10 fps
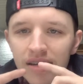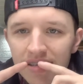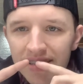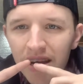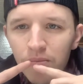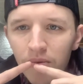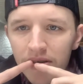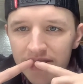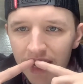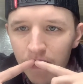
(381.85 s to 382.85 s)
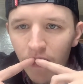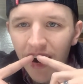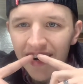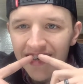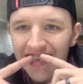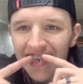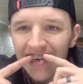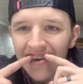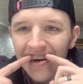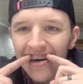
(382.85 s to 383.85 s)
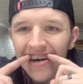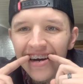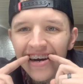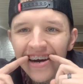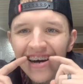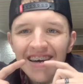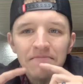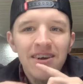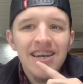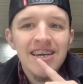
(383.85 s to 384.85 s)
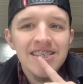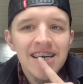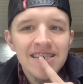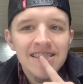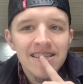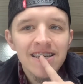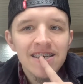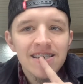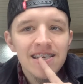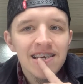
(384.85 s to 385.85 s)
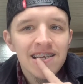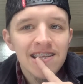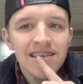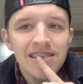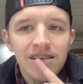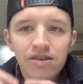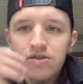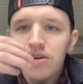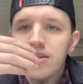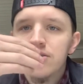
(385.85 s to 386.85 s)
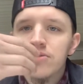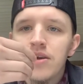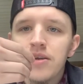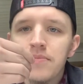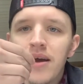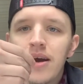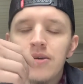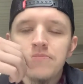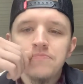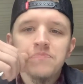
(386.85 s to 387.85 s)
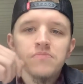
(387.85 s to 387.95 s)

Same wire still, but he adjusted these two to try to straighten them out.